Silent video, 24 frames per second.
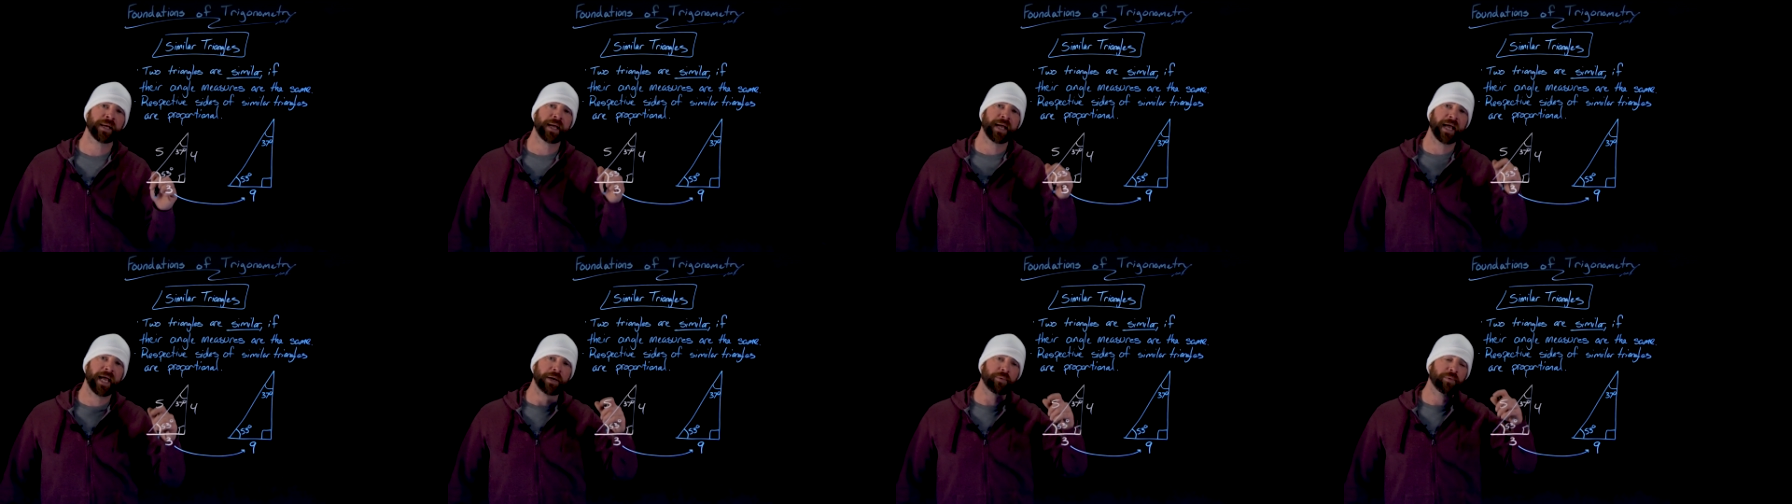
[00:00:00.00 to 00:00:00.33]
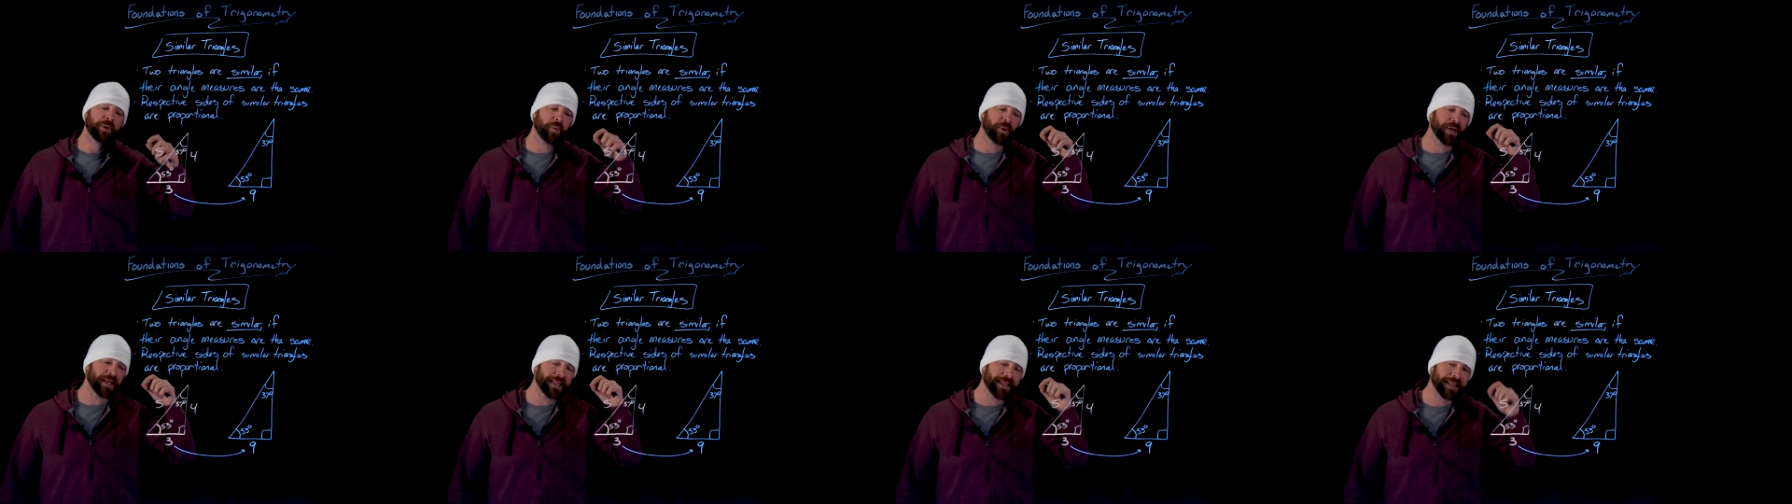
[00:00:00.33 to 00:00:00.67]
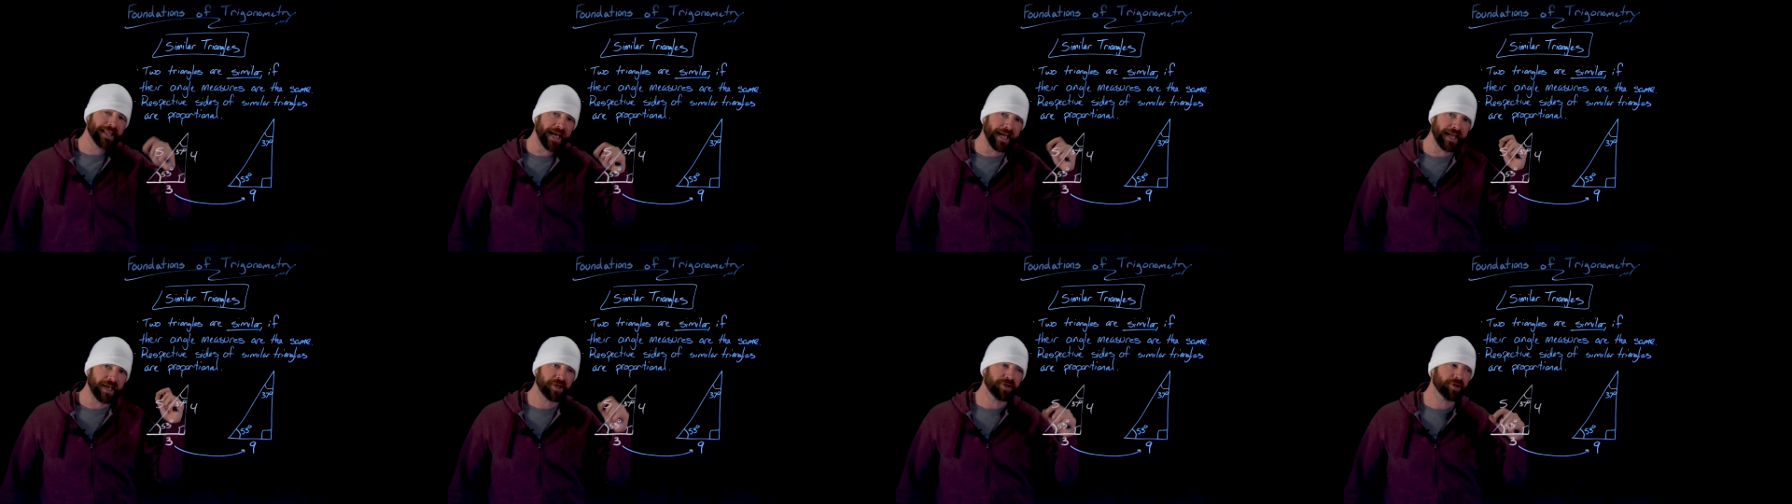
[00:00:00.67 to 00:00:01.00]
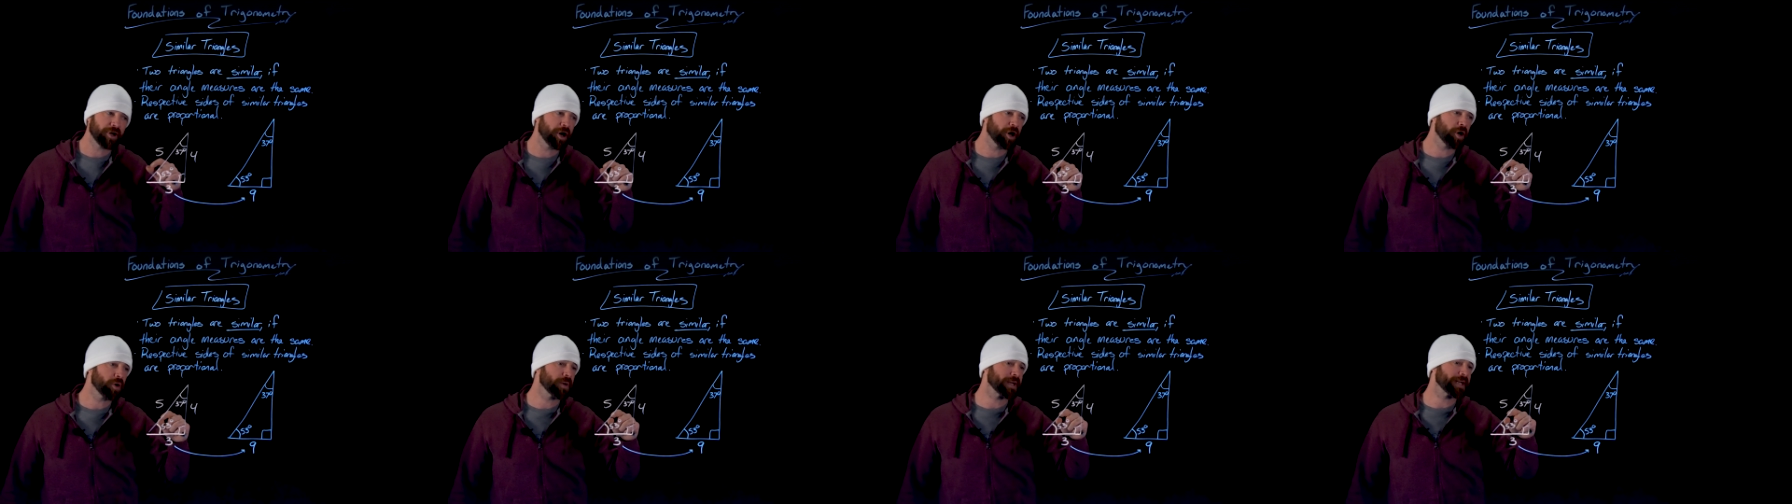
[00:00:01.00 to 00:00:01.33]
And what we then
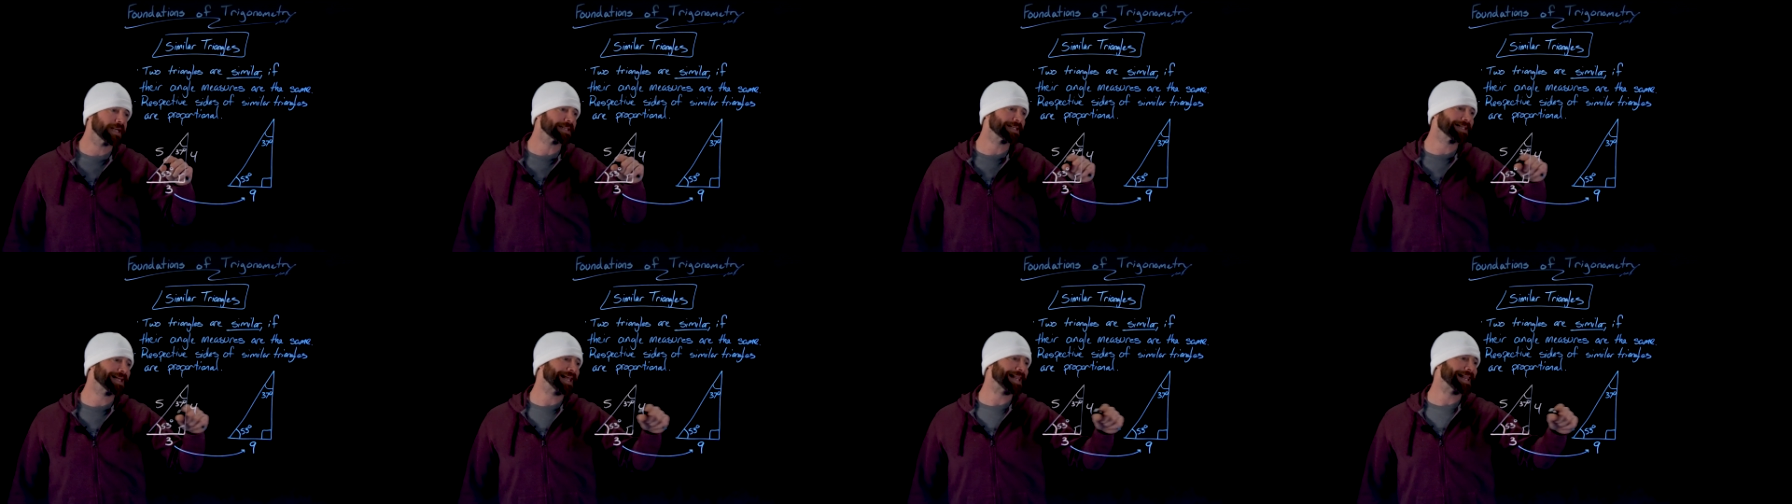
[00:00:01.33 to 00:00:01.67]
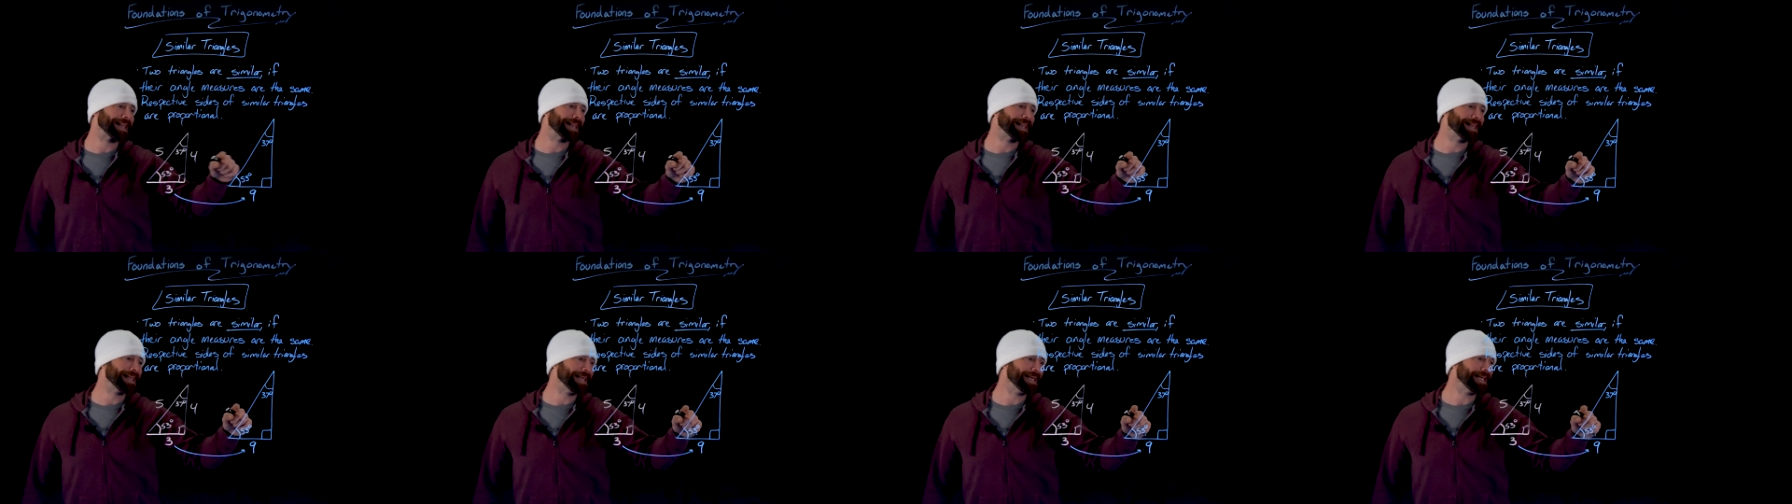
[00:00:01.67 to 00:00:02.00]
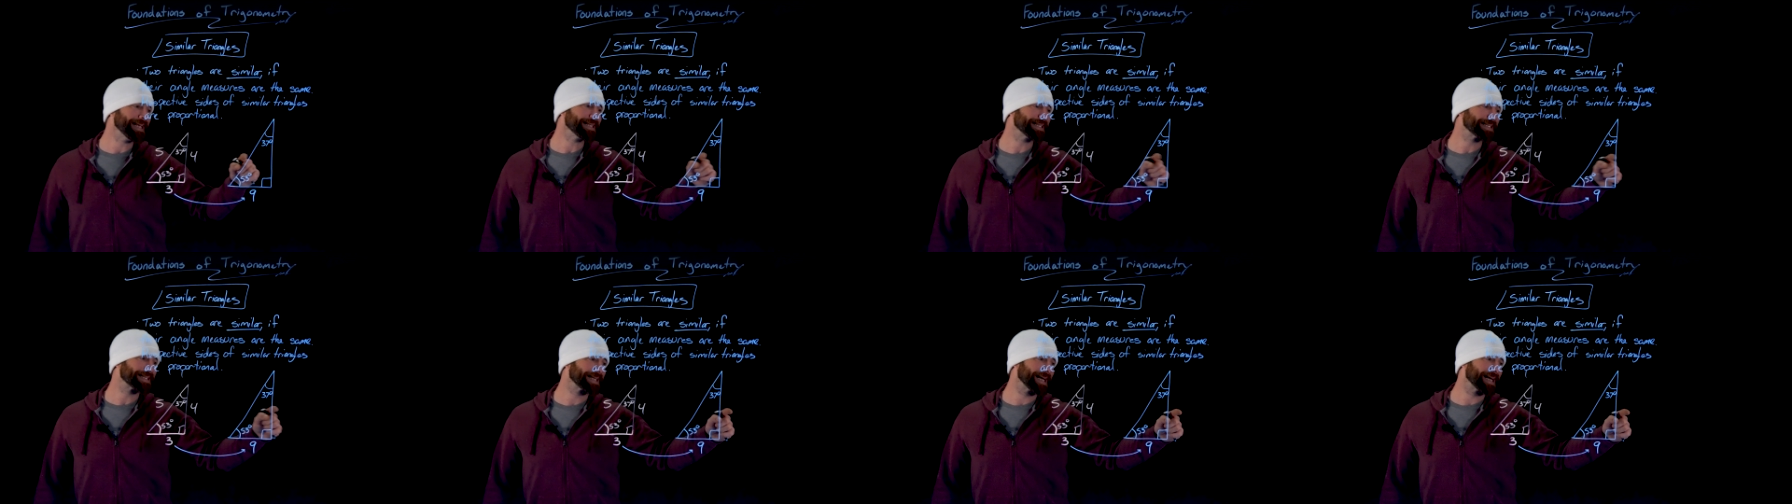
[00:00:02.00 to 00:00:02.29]
know is that these